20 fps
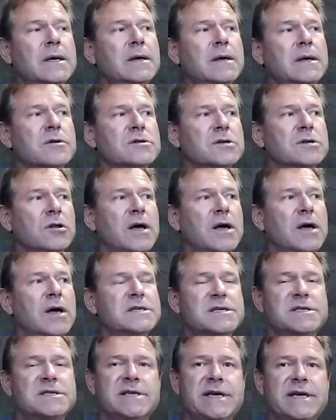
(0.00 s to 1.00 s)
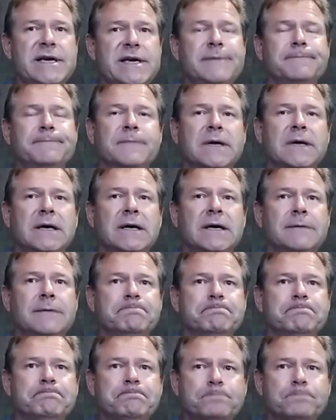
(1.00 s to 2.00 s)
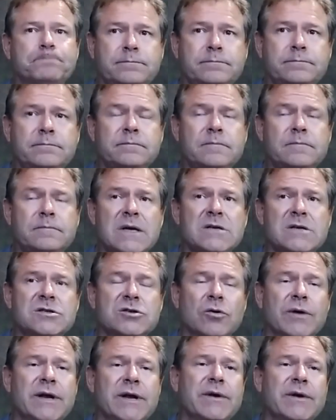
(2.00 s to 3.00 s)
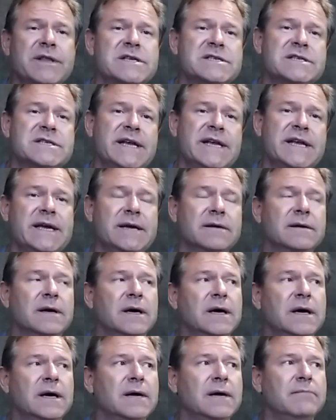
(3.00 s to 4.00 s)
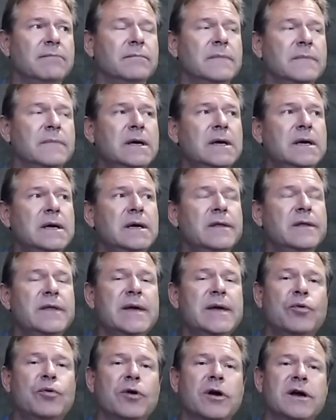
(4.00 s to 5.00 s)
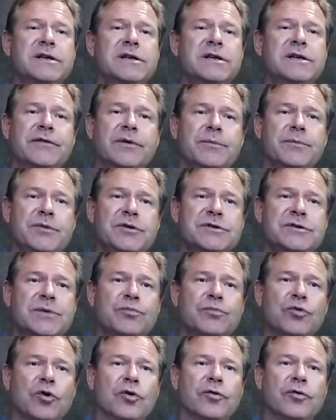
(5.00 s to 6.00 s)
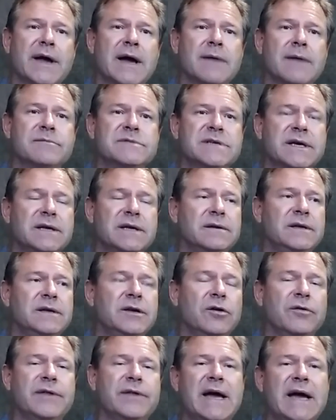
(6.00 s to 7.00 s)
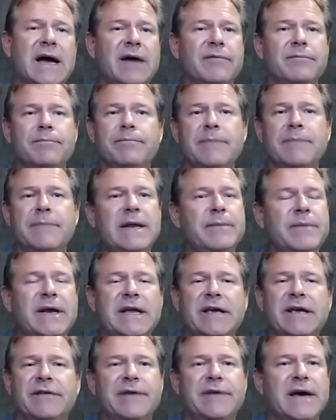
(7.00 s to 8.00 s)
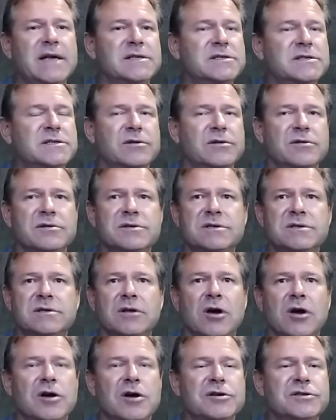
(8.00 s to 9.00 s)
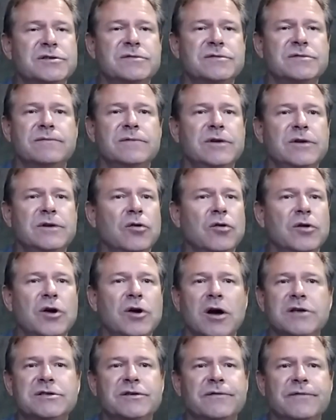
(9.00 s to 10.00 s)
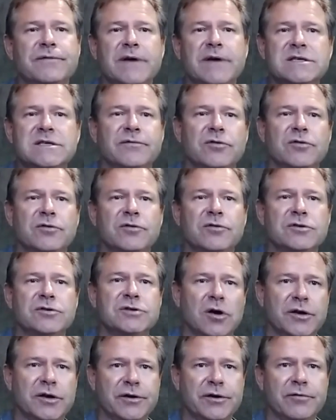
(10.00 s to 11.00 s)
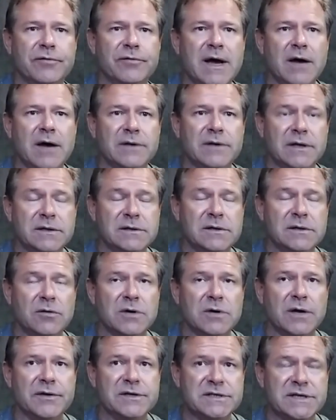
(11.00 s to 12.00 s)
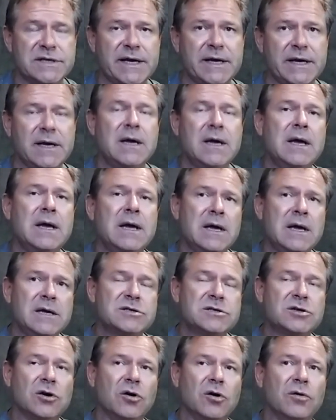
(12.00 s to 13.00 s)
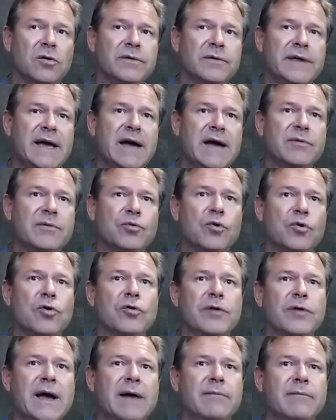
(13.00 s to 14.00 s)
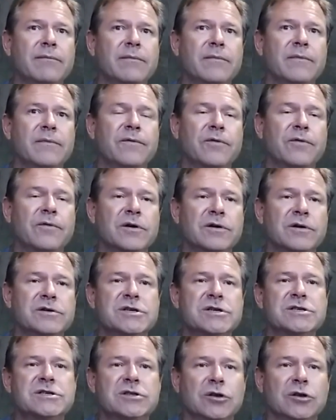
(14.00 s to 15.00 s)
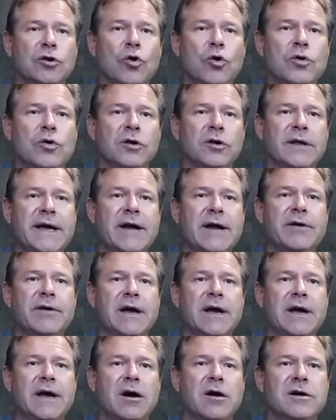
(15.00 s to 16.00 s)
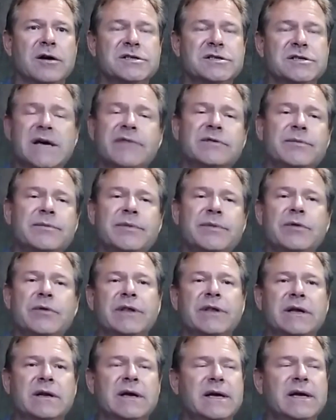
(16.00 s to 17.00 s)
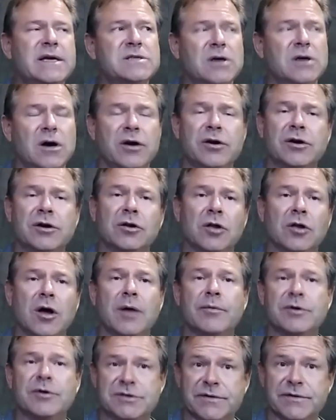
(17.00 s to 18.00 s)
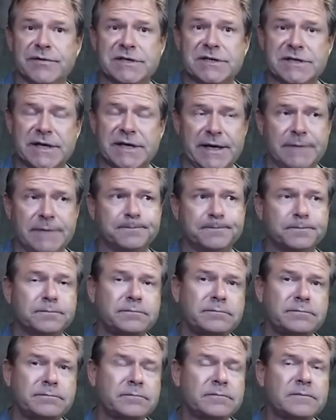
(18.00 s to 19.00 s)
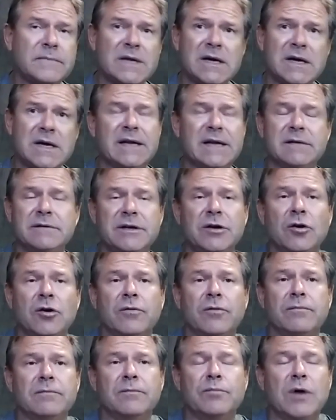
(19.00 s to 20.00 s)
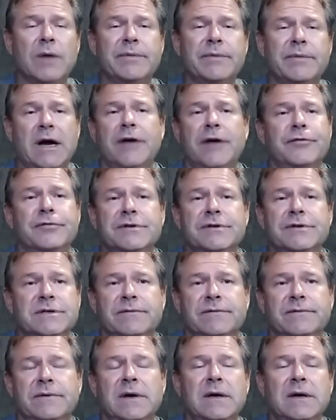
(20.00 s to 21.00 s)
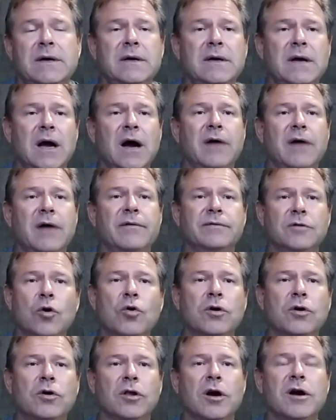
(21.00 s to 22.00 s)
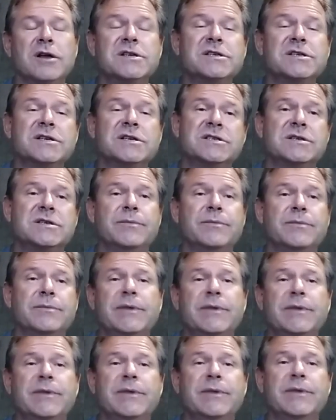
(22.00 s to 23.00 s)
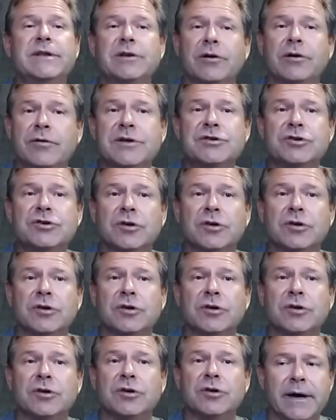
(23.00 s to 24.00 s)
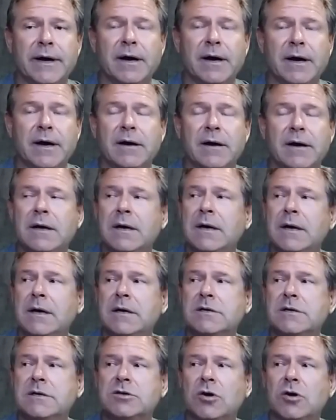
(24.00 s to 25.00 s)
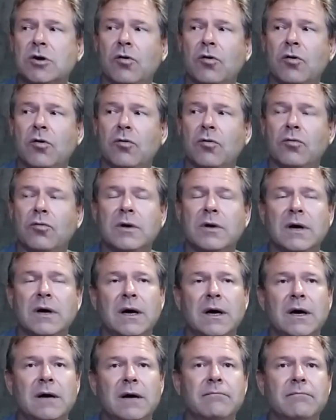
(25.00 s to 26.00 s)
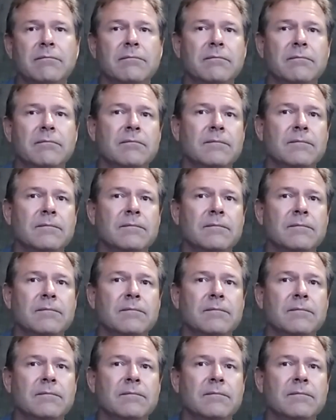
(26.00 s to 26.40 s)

There's a lot to see. Um, so anyway, the city um, they put on different music programs, and you know they have many many events. There's large you know concert festivals all year round that go on the city. So they have a program for just the local area artists. You have to be within I guess 100 kilometers of the city, and you know probably hundreds of of local artists can submit their original material to there. So um,